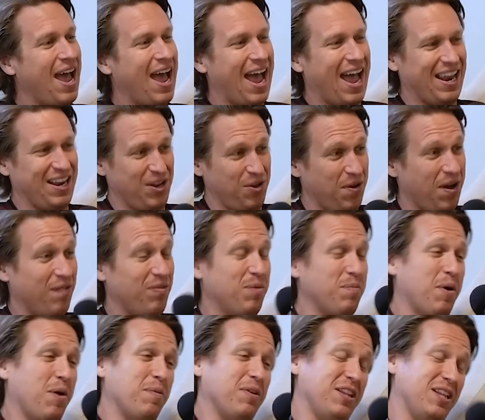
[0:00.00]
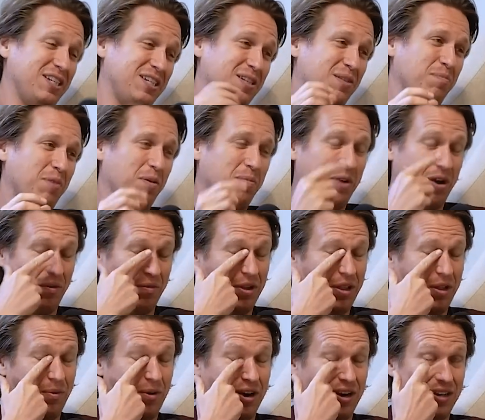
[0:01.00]
And you have the moment. This is the moment I
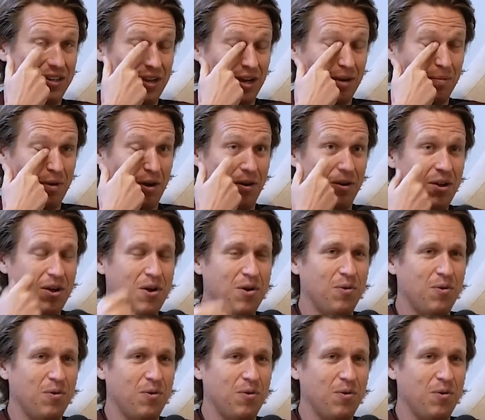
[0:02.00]
really wanted to talk about,